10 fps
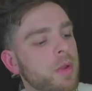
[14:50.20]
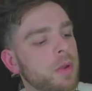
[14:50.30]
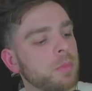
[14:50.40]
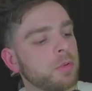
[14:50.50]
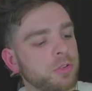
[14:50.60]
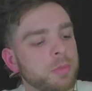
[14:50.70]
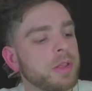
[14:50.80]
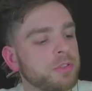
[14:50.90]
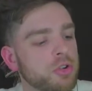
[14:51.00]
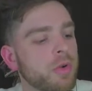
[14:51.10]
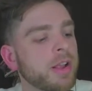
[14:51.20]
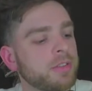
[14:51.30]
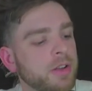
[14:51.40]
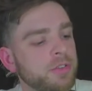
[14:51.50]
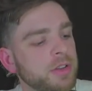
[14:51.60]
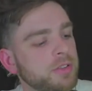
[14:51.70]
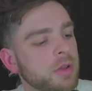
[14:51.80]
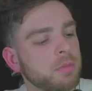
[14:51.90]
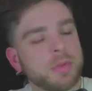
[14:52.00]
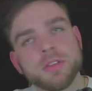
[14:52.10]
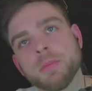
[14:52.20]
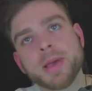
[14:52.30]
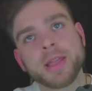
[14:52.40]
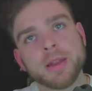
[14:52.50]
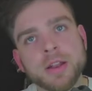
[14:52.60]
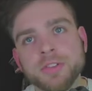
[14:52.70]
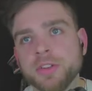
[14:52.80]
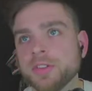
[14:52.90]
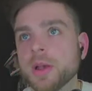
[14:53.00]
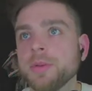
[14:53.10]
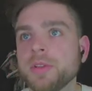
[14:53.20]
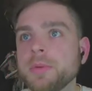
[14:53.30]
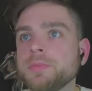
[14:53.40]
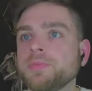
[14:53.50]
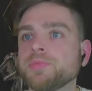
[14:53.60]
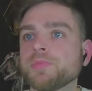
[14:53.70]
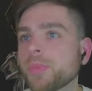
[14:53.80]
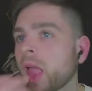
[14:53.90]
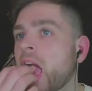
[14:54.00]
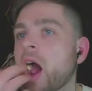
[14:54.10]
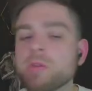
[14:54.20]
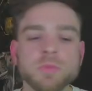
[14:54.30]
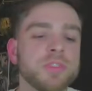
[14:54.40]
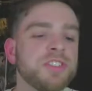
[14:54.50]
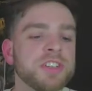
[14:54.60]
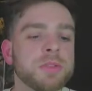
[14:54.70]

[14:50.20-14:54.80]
Presumably it's a crate engine. He's not making engines now, is he? Is he?